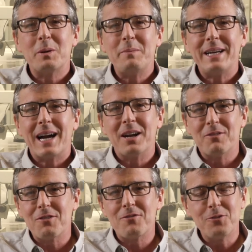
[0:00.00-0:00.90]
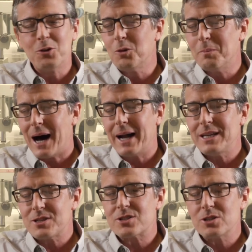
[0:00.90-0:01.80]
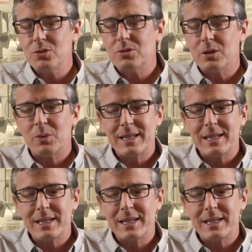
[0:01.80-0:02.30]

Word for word: would be kind of a full body suit that